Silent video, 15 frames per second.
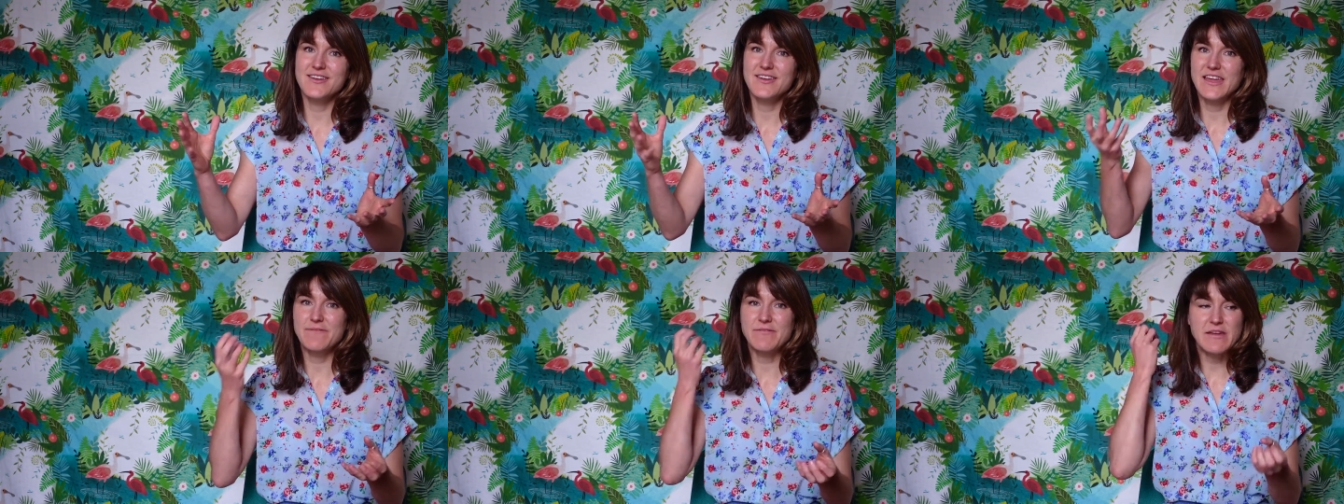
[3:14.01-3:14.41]

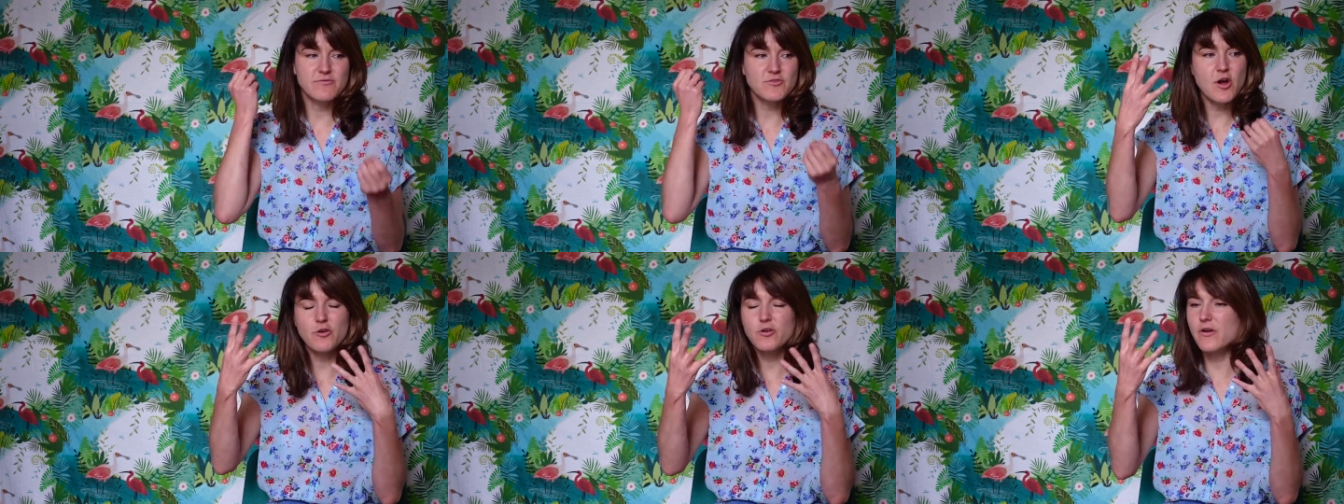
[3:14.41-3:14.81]
if you've
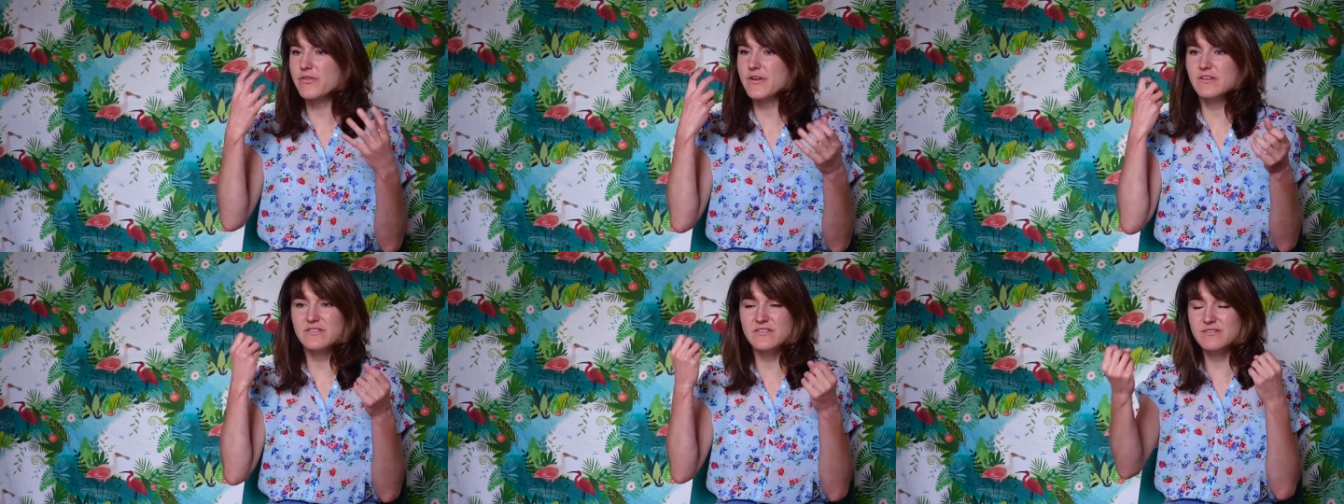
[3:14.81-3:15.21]
not got
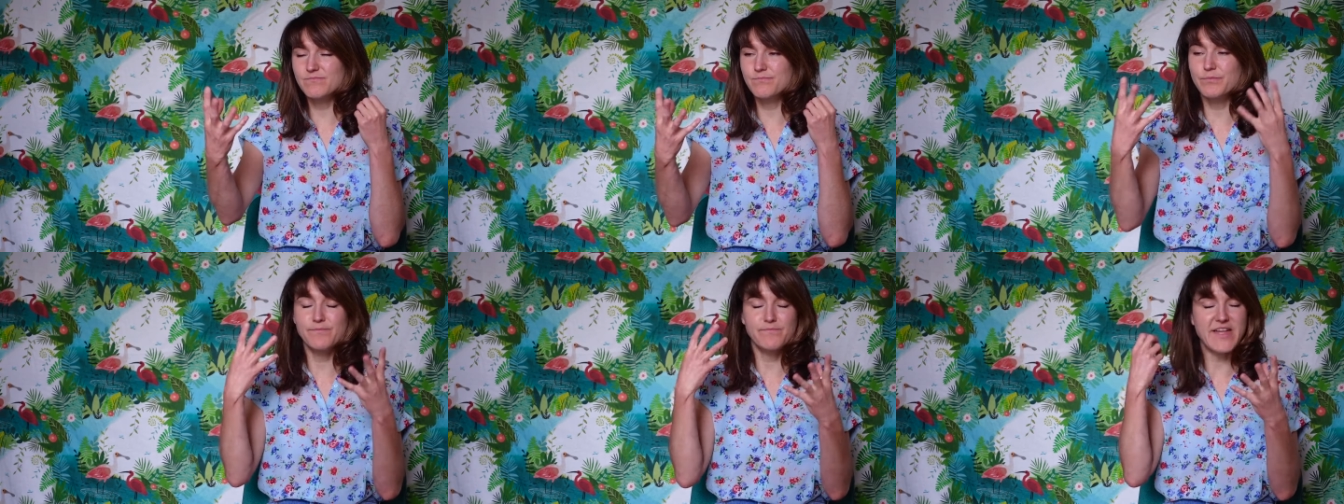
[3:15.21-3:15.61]

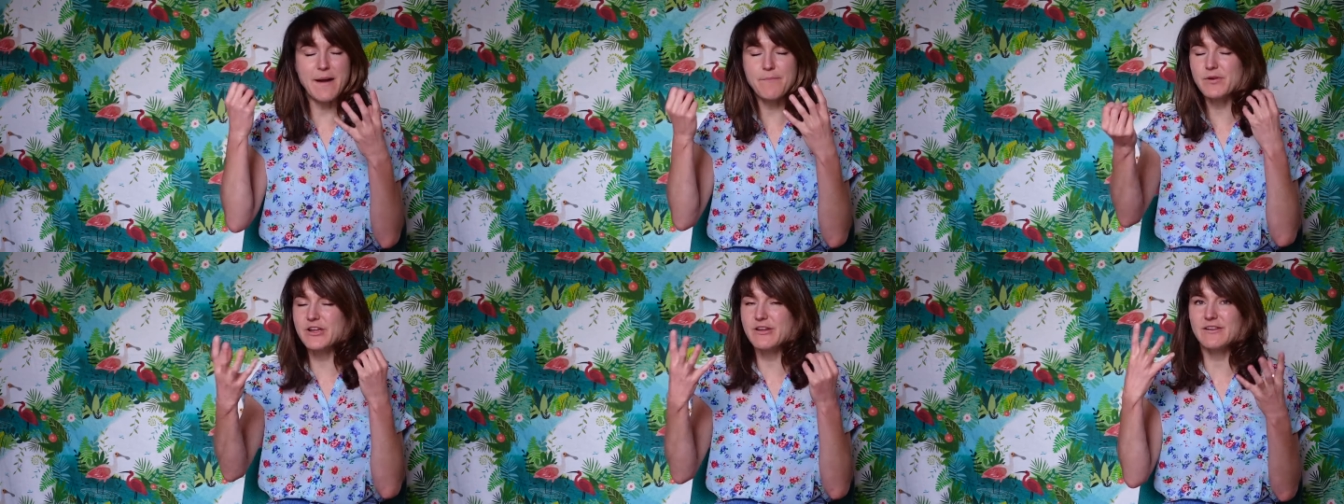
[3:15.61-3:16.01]

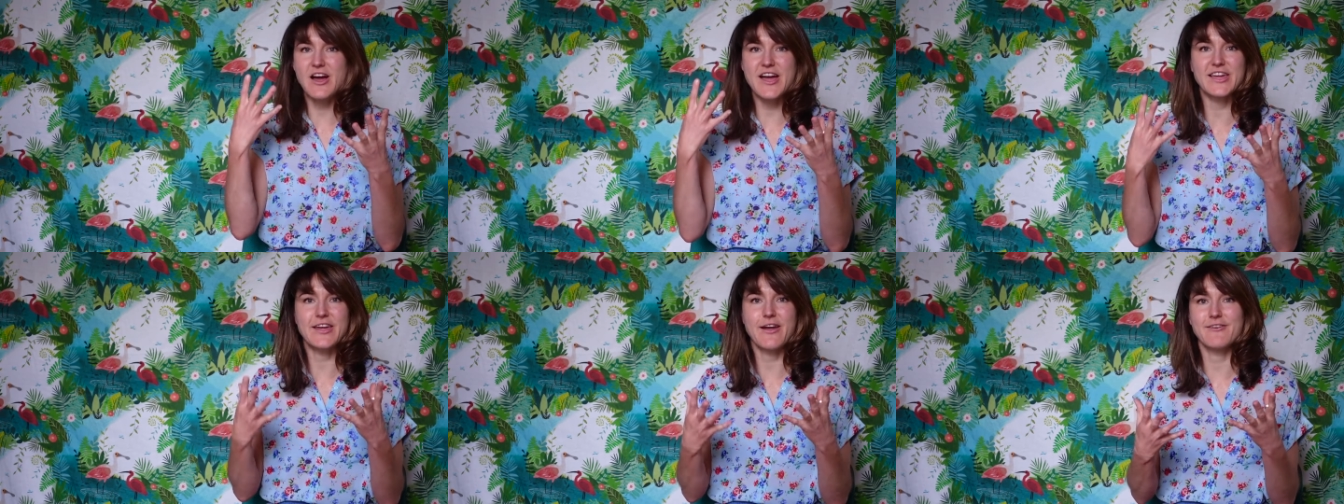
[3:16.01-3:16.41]
that blue
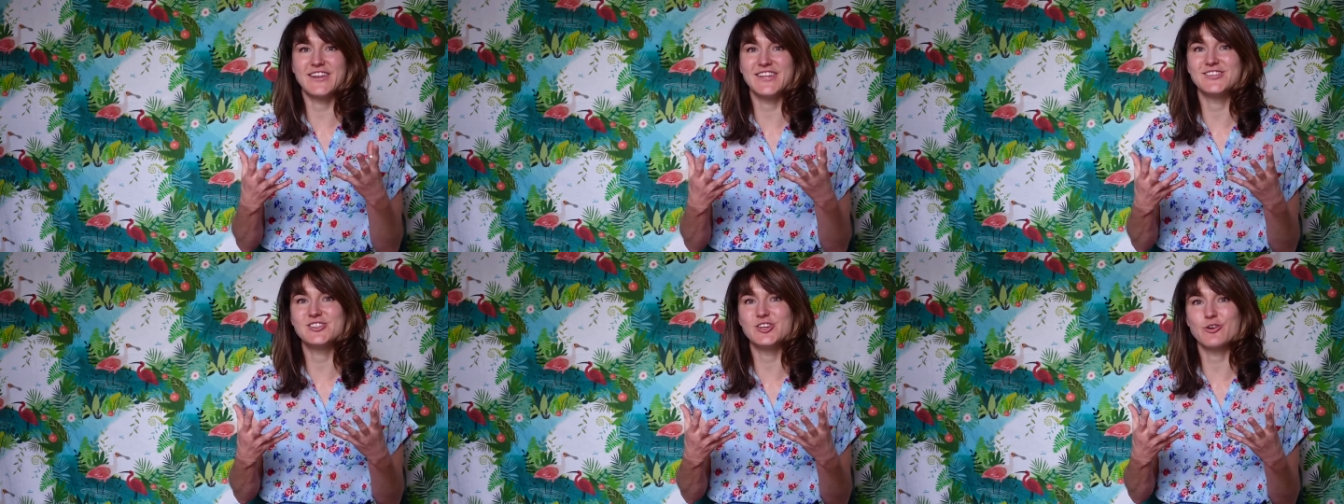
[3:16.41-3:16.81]
light going
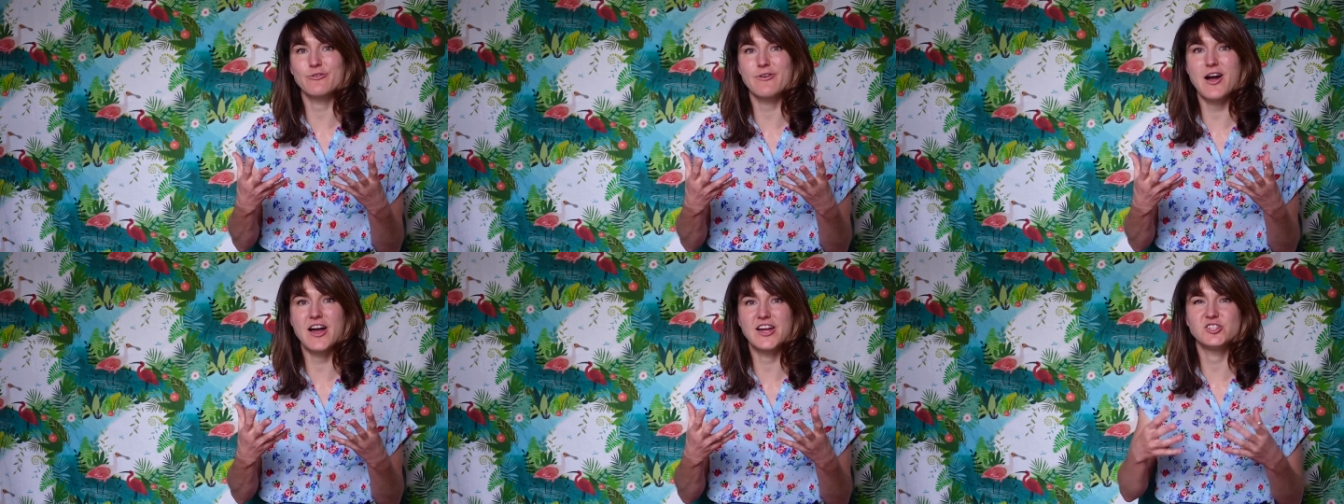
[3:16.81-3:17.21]
into your
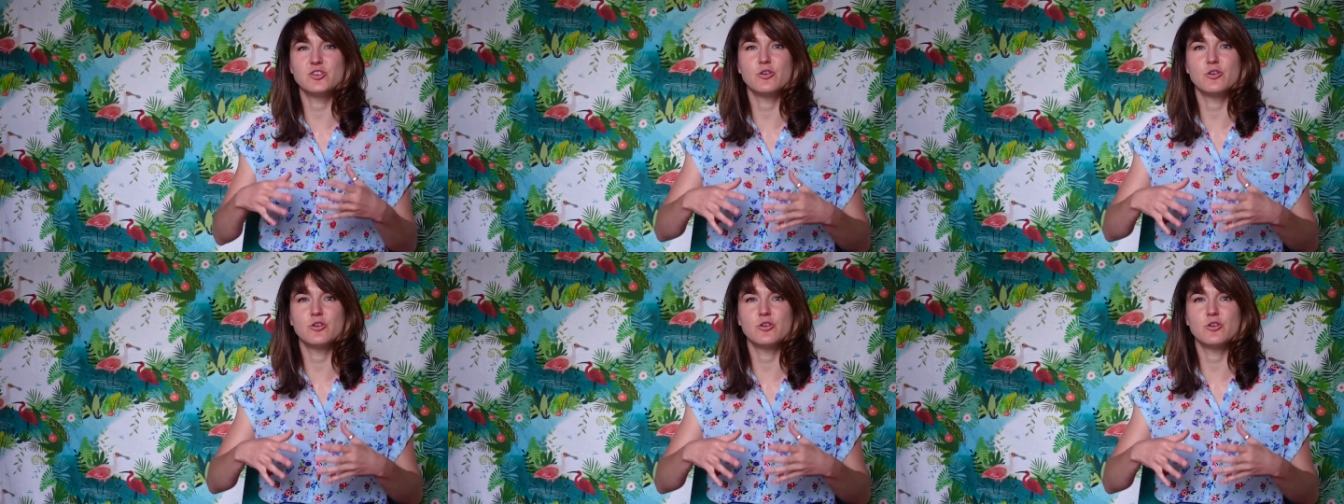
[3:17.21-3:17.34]
eyes,